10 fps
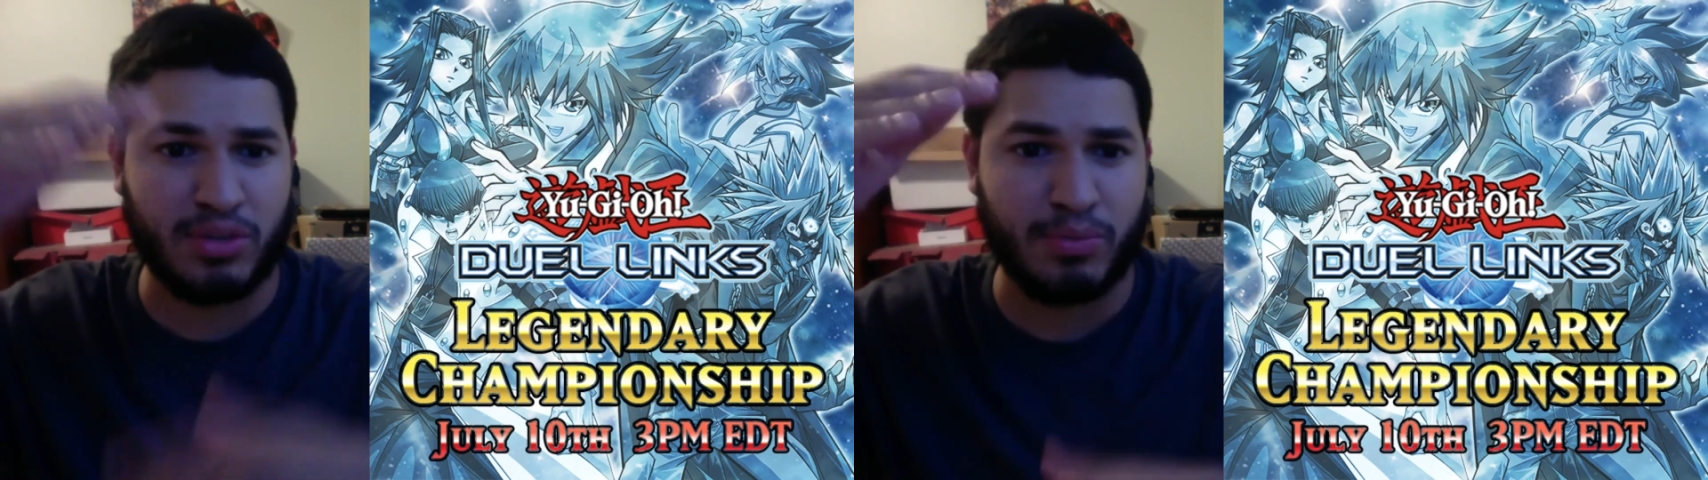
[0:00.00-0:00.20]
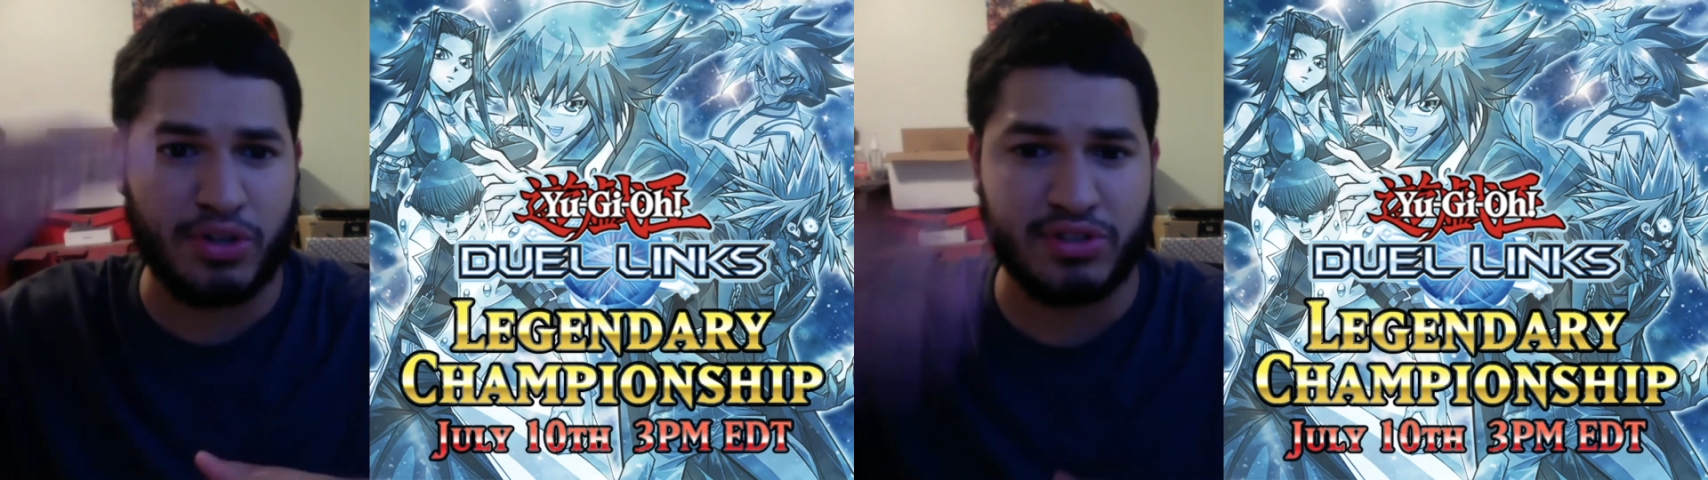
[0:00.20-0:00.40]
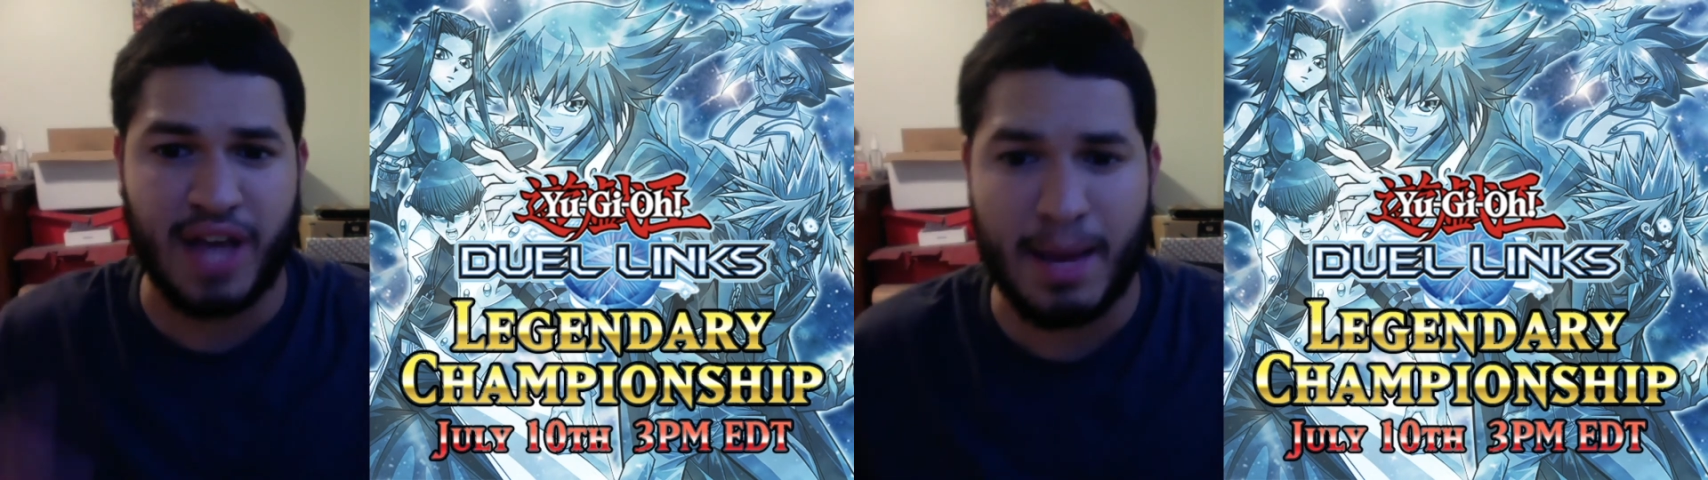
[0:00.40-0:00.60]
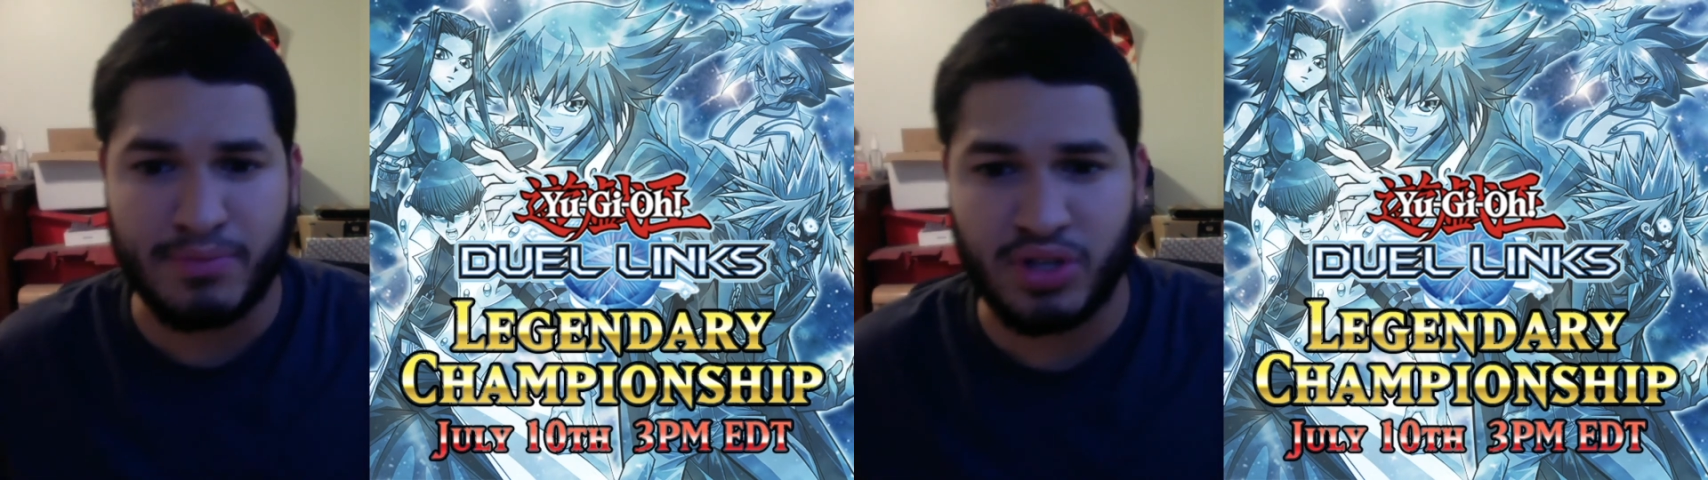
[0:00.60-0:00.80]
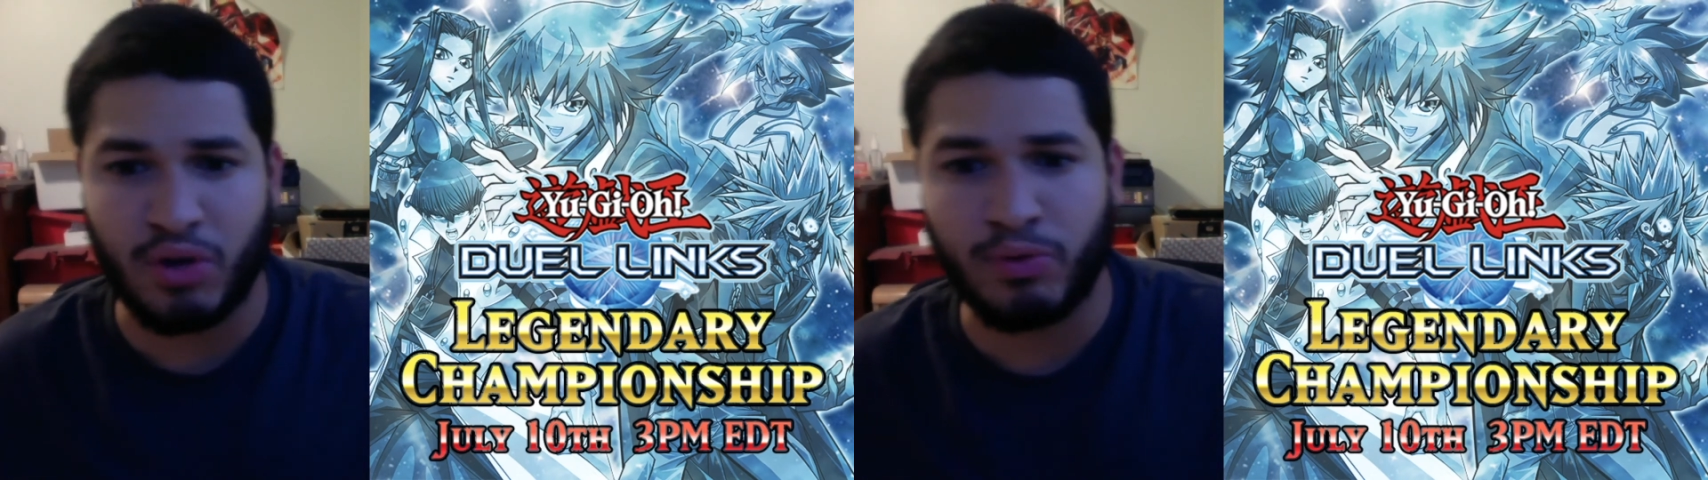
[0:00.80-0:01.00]
up with your time
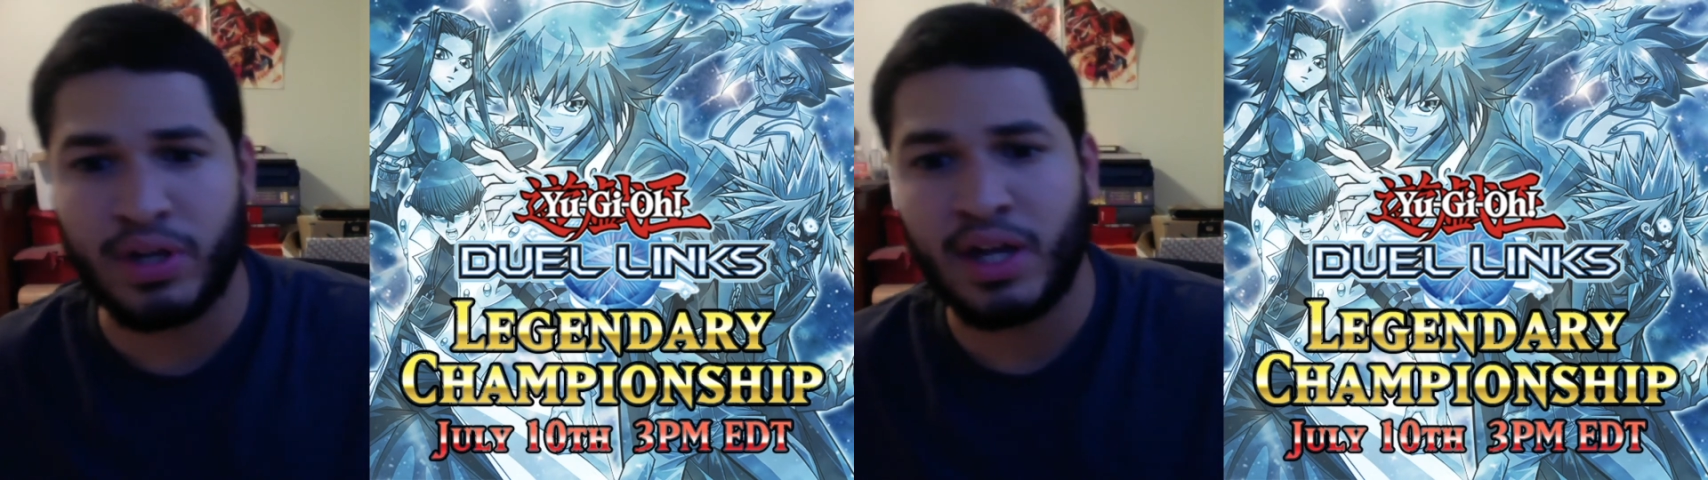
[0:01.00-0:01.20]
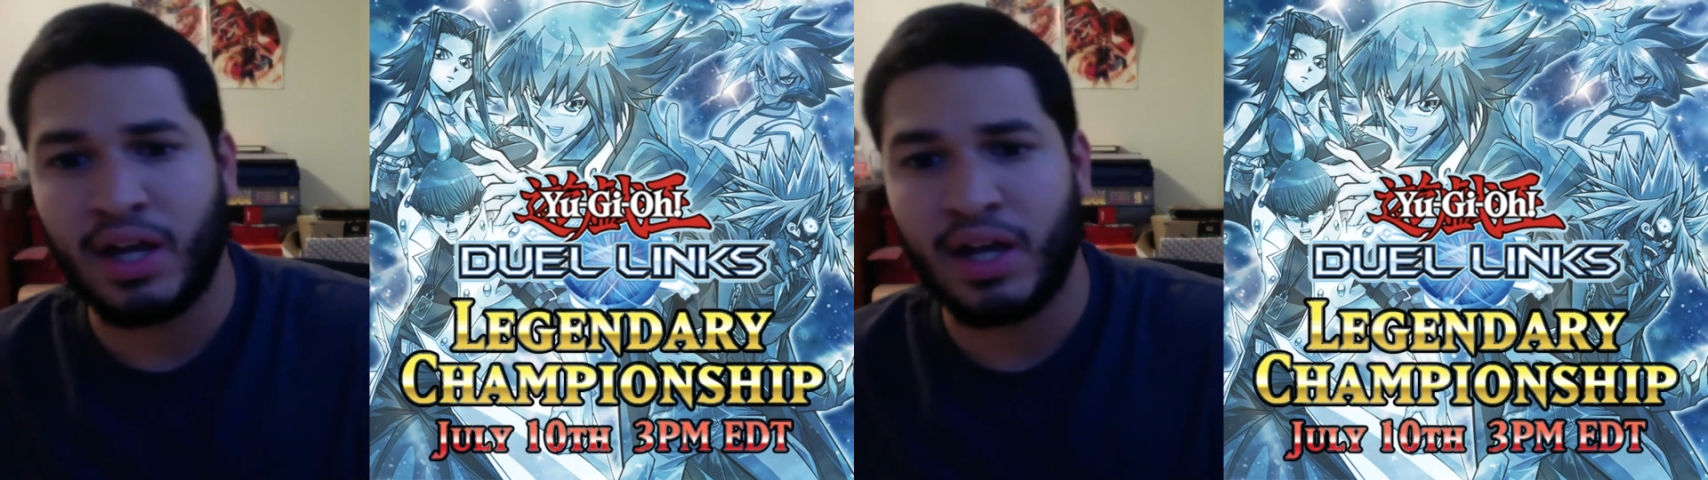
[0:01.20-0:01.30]
zone.